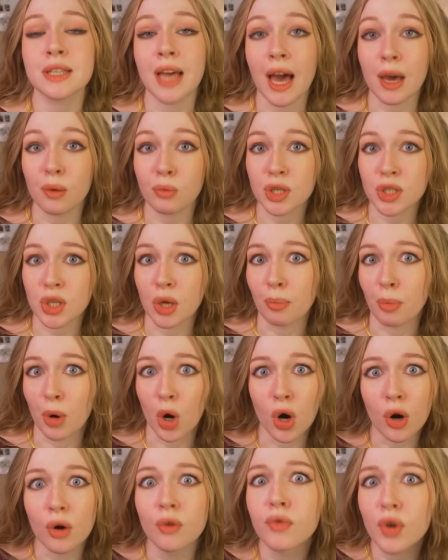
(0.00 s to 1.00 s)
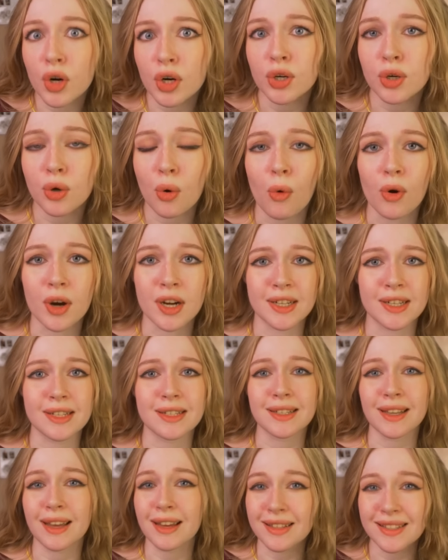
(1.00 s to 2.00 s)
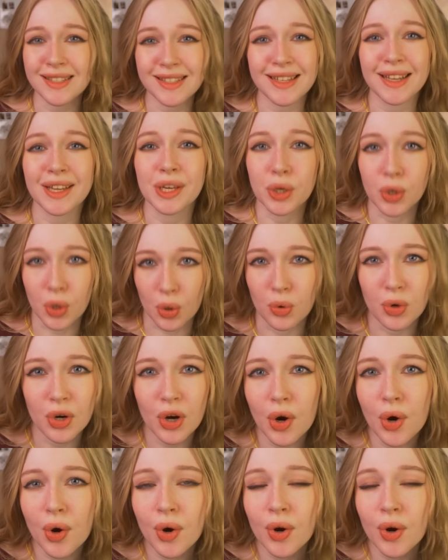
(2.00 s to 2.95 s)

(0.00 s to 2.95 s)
I was a pervert or a disgusting gooner?